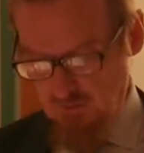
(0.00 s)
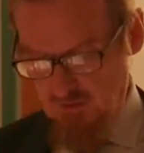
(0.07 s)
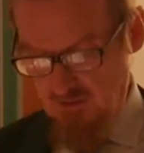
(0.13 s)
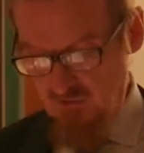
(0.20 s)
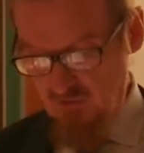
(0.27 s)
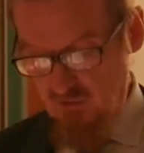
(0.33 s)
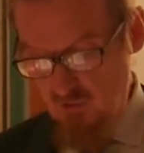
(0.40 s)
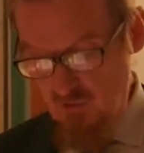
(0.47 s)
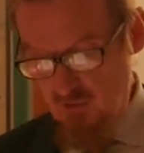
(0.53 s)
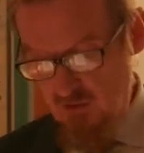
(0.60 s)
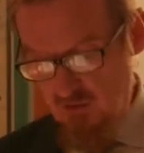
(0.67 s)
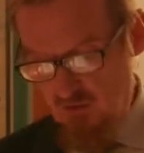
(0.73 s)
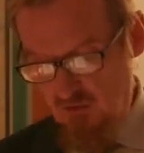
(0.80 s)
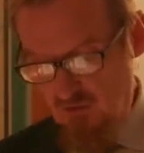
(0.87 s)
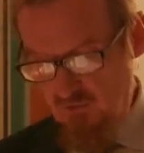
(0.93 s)

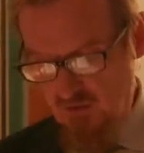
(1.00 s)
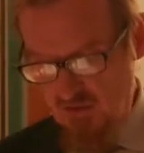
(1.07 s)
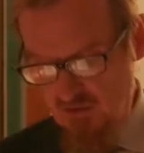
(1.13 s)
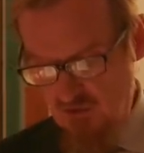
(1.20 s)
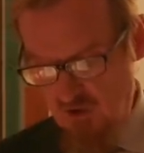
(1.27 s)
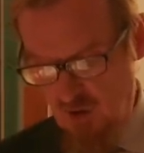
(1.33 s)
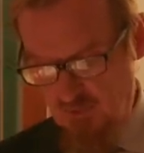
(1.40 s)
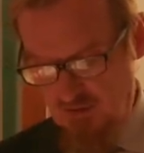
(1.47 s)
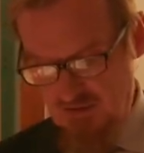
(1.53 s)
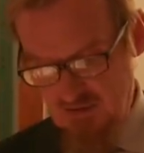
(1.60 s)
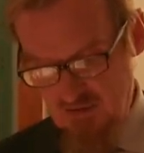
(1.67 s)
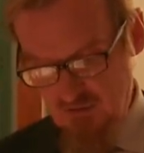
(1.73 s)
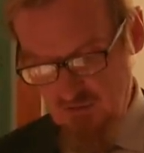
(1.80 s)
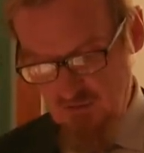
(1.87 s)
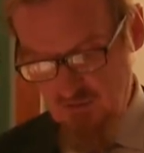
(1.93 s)
custodians of an Islamic
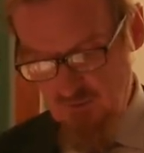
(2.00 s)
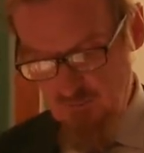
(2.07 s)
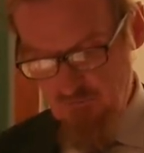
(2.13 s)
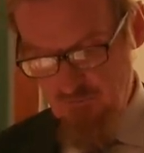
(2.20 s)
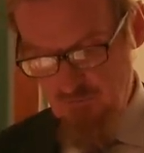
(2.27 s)
essence,